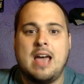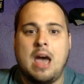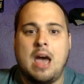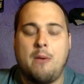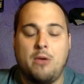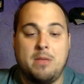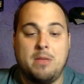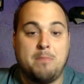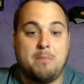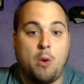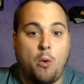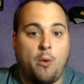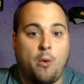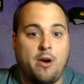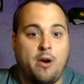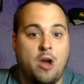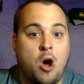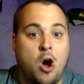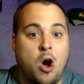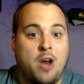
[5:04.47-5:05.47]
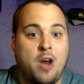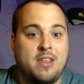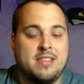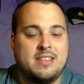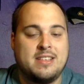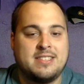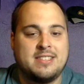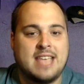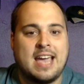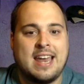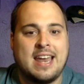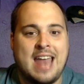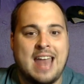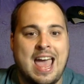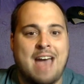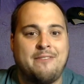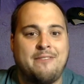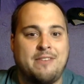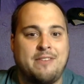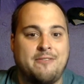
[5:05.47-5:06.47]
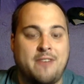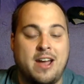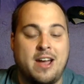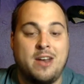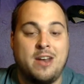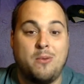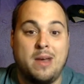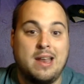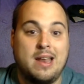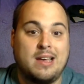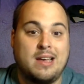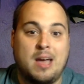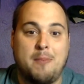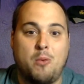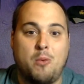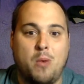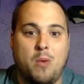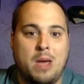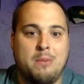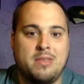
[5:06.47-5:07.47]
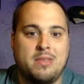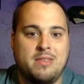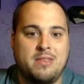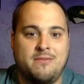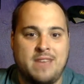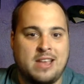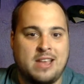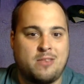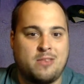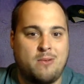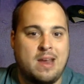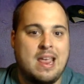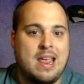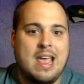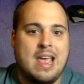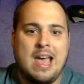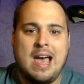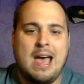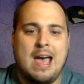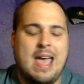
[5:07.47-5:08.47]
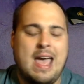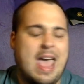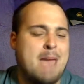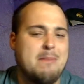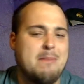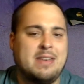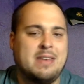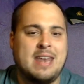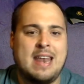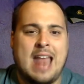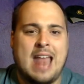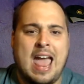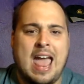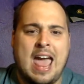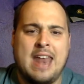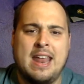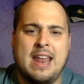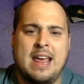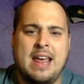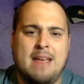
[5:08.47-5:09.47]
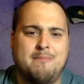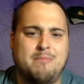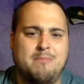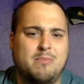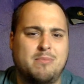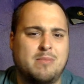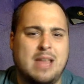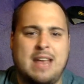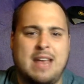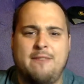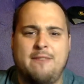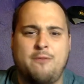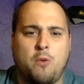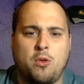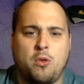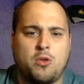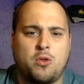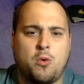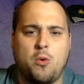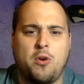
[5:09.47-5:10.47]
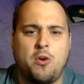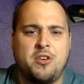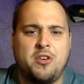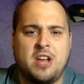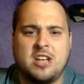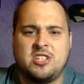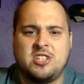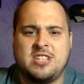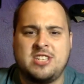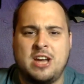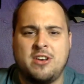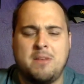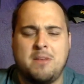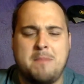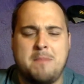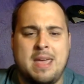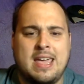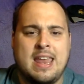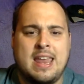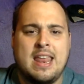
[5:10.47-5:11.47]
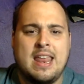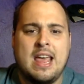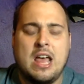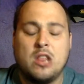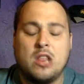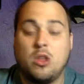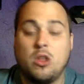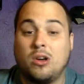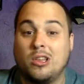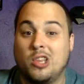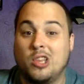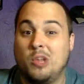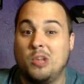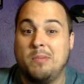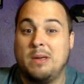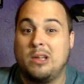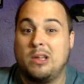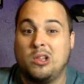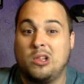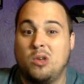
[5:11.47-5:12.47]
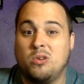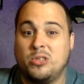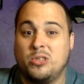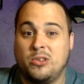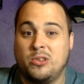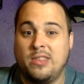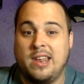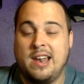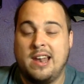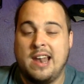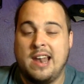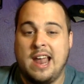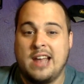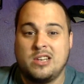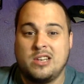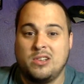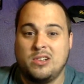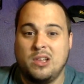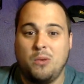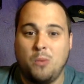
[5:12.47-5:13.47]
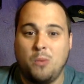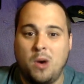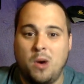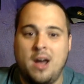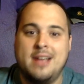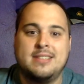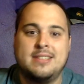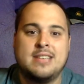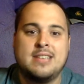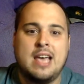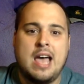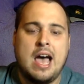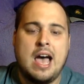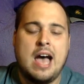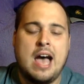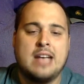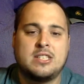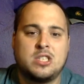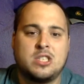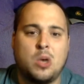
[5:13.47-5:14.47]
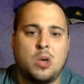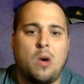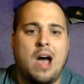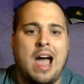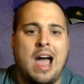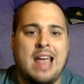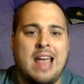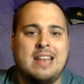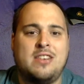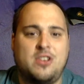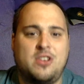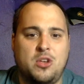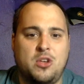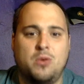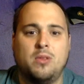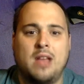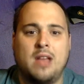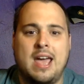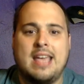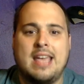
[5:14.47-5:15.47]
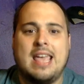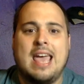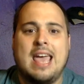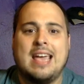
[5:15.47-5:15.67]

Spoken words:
really pour it on in the second half and find a way to come away with a victory. Edmonton had a late fourth quarter touchdown to make it look a little bit closer than it actually was. So I do like